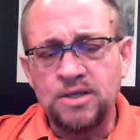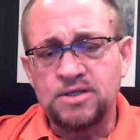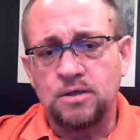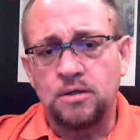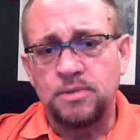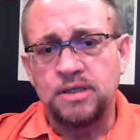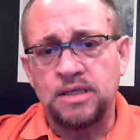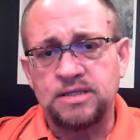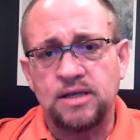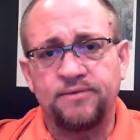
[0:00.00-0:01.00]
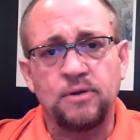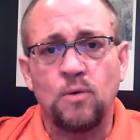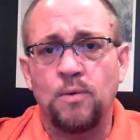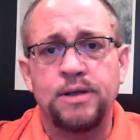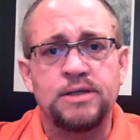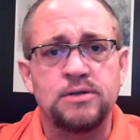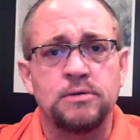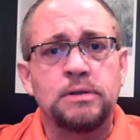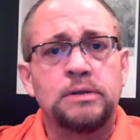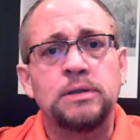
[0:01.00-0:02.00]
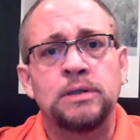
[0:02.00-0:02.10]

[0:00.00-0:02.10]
So, I mean, that's definitely one way to do it.